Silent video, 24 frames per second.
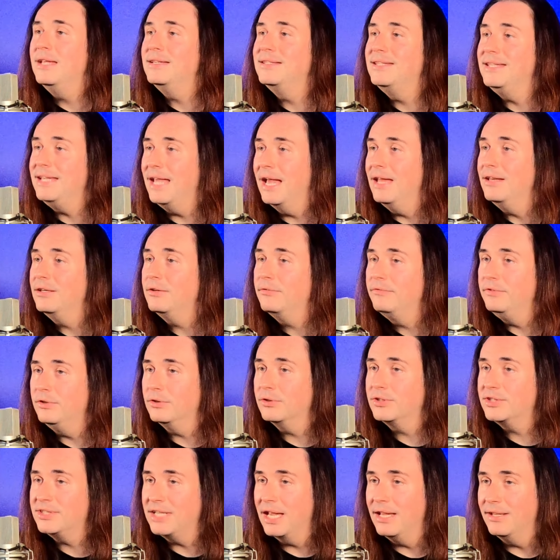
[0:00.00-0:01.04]
the end of your
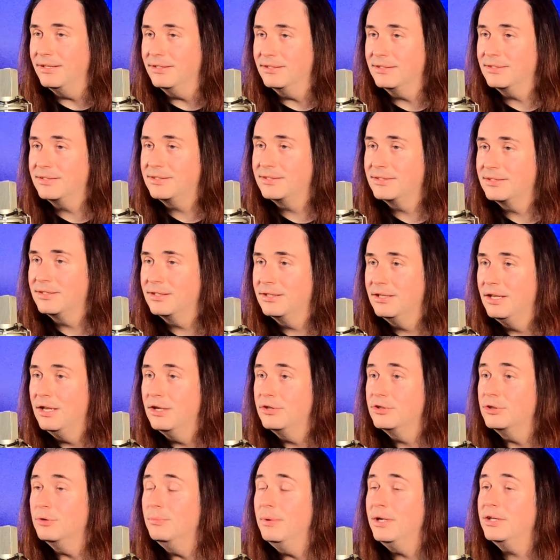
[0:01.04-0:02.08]
sentence.
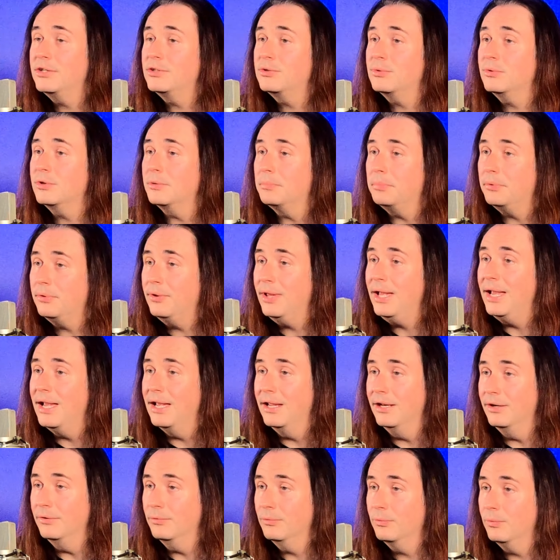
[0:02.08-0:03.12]
So make sure to
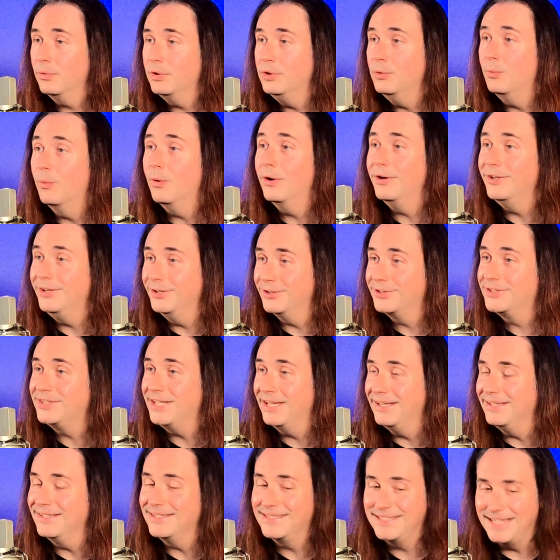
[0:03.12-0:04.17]
plan where you want your
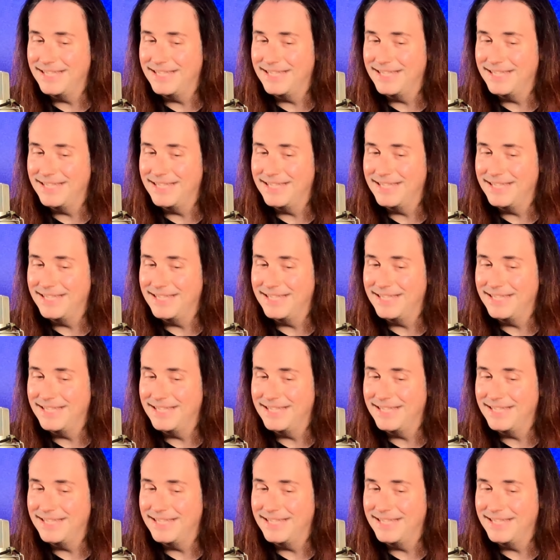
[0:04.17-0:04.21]
sentence to